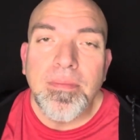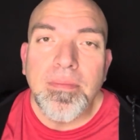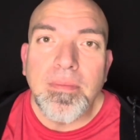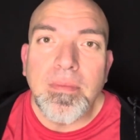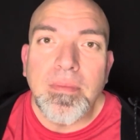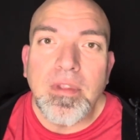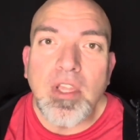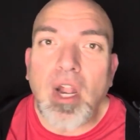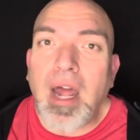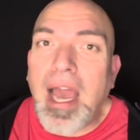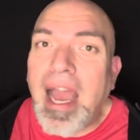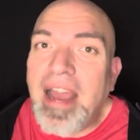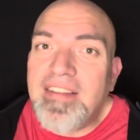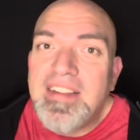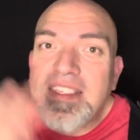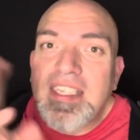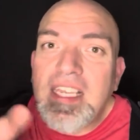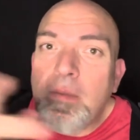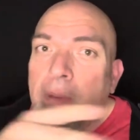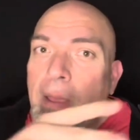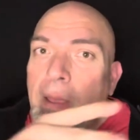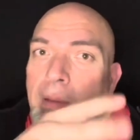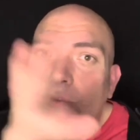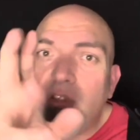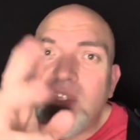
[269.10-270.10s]
You know, I've seen
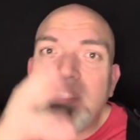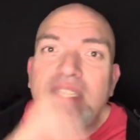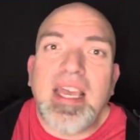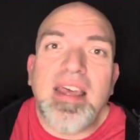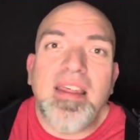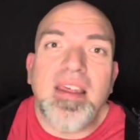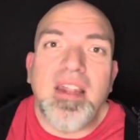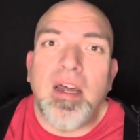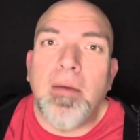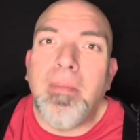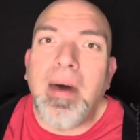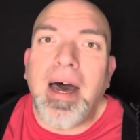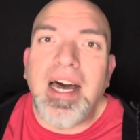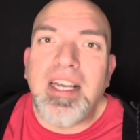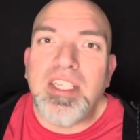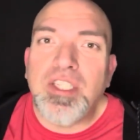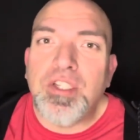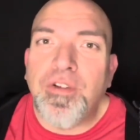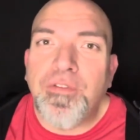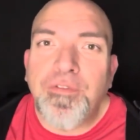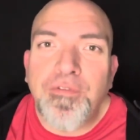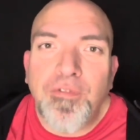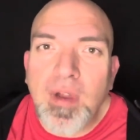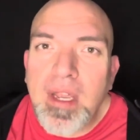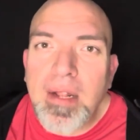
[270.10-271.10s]
people say that Hamas
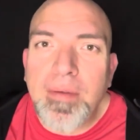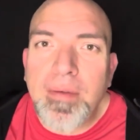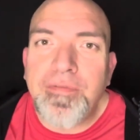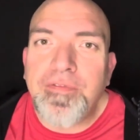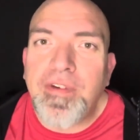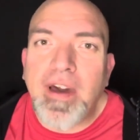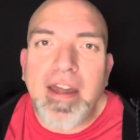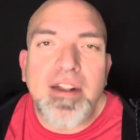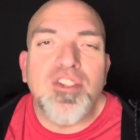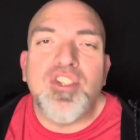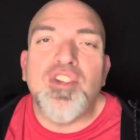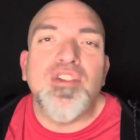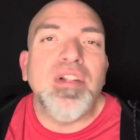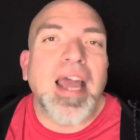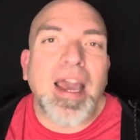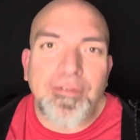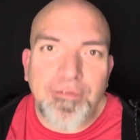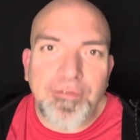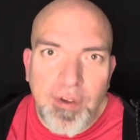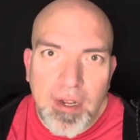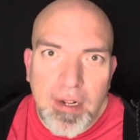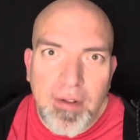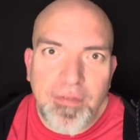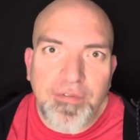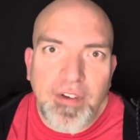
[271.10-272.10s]
are freedom fighters. They're not
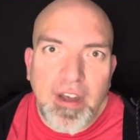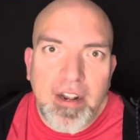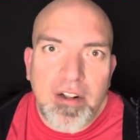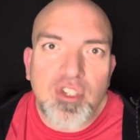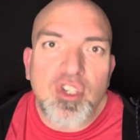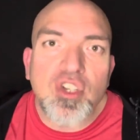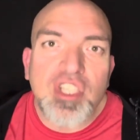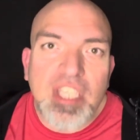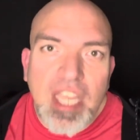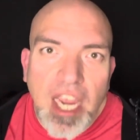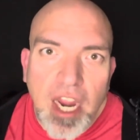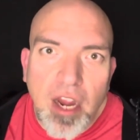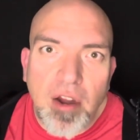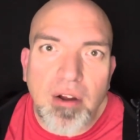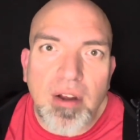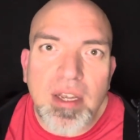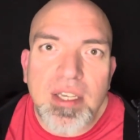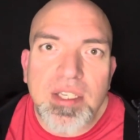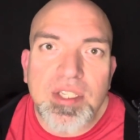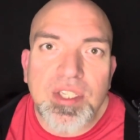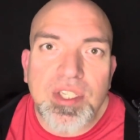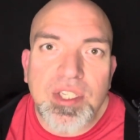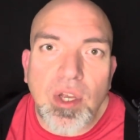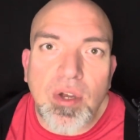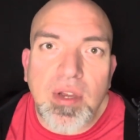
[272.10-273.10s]
freedom fighters. They're
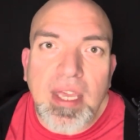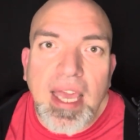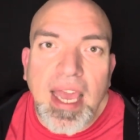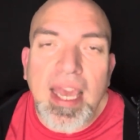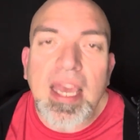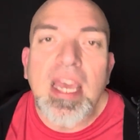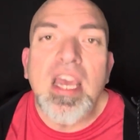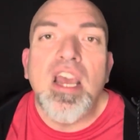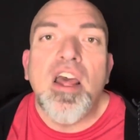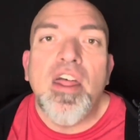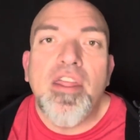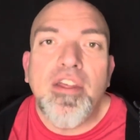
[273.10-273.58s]
terrorists, okay?